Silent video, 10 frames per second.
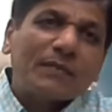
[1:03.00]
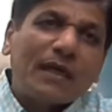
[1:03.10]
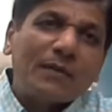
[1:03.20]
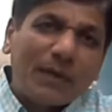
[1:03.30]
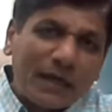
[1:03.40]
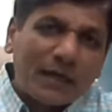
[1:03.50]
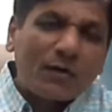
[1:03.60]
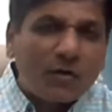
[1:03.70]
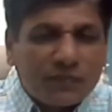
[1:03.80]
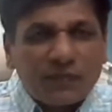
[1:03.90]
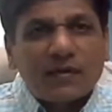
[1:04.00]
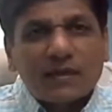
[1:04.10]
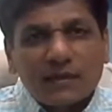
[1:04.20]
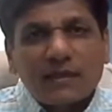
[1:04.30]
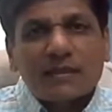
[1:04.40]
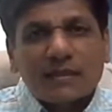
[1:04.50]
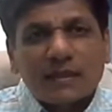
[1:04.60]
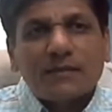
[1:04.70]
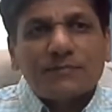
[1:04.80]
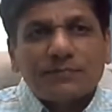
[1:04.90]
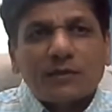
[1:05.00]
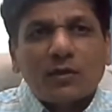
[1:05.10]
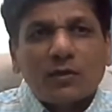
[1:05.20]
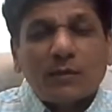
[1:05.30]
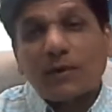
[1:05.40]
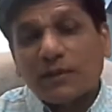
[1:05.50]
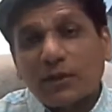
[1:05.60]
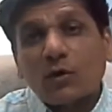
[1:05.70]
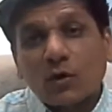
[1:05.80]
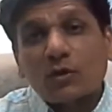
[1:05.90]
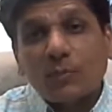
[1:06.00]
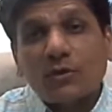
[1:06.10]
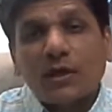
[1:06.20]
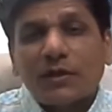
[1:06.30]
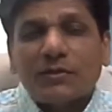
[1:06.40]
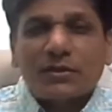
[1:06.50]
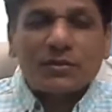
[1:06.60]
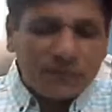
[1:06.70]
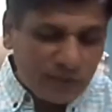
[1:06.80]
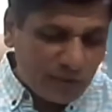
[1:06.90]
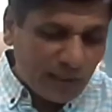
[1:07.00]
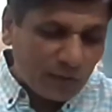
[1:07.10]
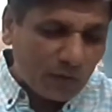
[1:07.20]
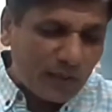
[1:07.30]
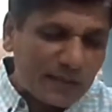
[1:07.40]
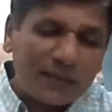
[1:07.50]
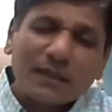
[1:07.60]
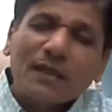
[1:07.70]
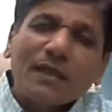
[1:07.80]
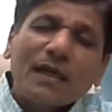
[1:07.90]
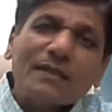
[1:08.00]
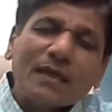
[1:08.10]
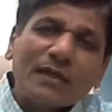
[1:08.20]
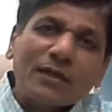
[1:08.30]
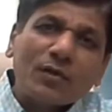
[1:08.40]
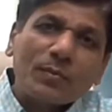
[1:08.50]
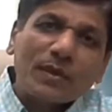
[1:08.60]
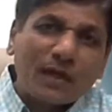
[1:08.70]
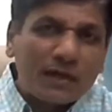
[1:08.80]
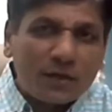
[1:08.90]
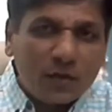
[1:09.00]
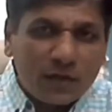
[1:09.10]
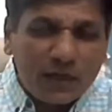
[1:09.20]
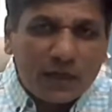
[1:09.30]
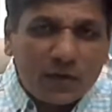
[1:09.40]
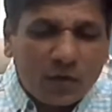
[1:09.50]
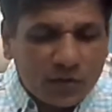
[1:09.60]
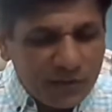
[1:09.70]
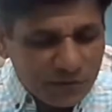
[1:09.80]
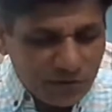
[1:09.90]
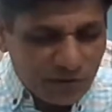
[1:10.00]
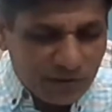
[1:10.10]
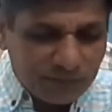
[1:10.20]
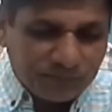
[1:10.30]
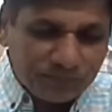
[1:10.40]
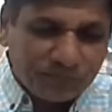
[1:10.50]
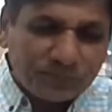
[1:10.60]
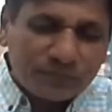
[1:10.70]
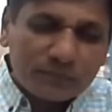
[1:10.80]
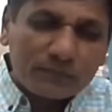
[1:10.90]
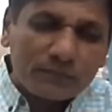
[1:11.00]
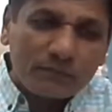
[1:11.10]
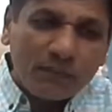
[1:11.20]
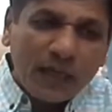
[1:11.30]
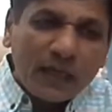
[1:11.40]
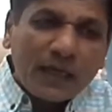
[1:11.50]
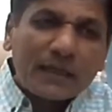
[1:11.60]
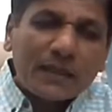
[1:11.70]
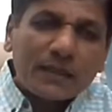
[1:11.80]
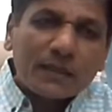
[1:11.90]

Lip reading: admirer of this, the plenary organ of United Nations, which I call as a conductor of a grand orchestra. And